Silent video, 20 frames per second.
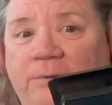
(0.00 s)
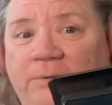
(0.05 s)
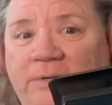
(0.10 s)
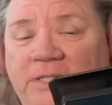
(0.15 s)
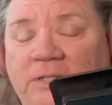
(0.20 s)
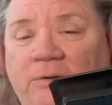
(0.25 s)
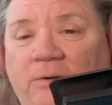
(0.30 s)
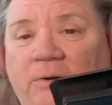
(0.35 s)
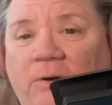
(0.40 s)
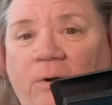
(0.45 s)
we
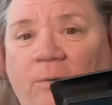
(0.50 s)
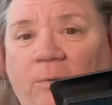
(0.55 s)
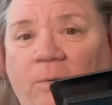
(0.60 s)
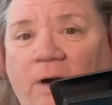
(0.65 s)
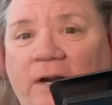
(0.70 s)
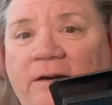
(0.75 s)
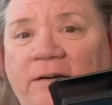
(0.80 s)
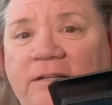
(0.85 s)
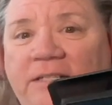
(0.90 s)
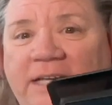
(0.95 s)
store our
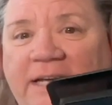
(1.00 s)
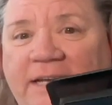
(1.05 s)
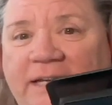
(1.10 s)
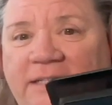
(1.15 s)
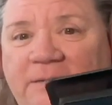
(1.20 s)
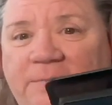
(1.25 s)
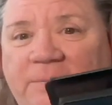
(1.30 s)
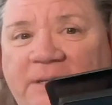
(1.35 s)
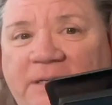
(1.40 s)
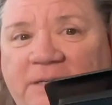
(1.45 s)
water
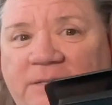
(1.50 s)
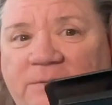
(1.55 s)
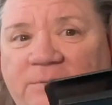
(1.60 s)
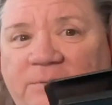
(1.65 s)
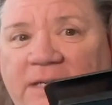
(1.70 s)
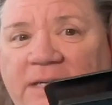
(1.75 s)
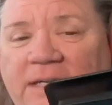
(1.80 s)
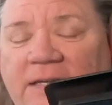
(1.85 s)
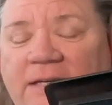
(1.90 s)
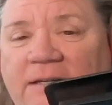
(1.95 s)
tanks because
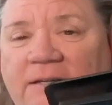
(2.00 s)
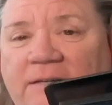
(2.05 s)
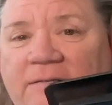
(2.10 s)
we